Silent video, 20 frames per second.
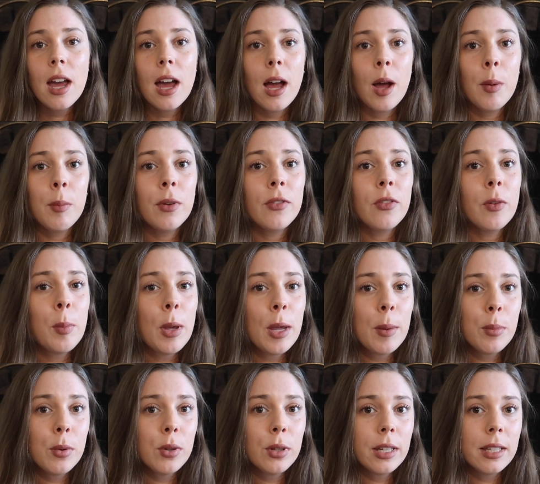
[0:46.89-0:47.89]
But for
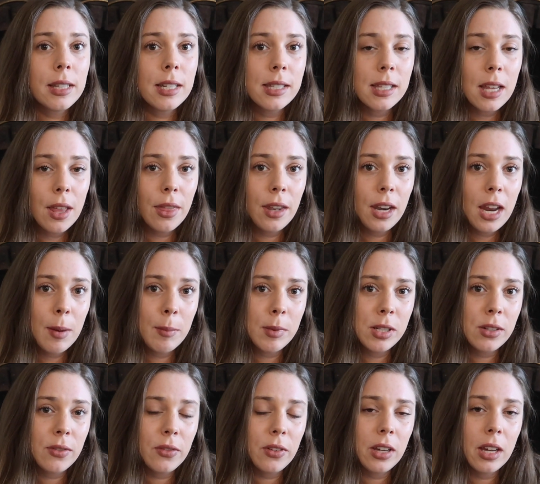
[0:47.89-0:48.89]
people in the Southern
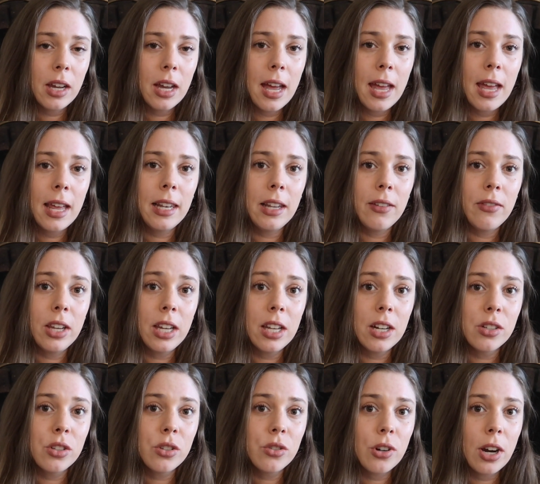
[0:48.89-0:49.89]
Hemisphere living
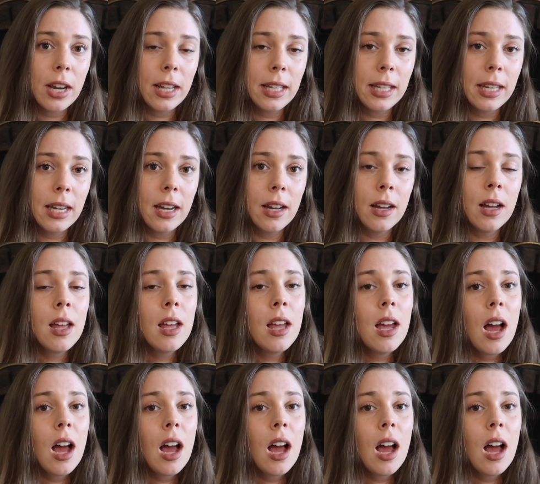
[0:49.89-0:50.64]
in Australia,